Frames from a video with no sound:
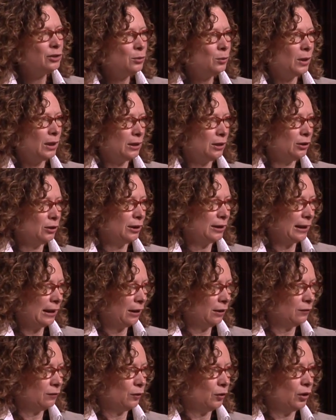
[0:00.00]
you want to look
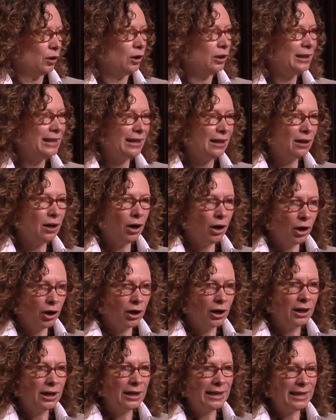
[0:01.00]
out for
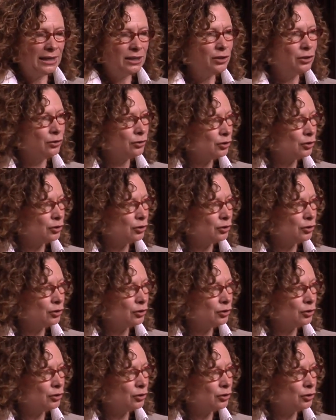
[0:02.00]
are is your